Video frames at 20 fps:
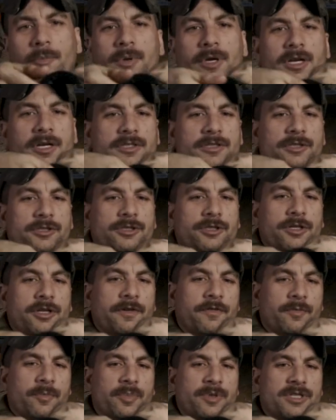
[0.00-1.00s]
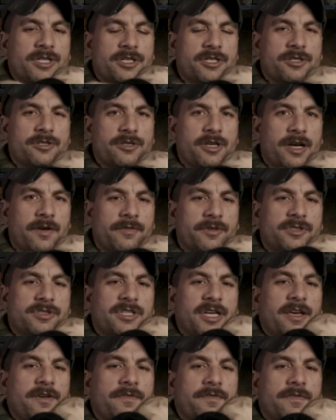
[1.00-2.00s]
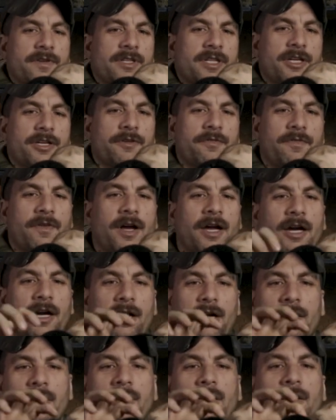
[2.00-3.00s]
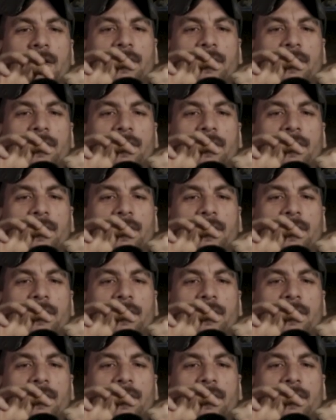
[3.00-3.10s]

because there's two different positions, you have your safe and then your fire,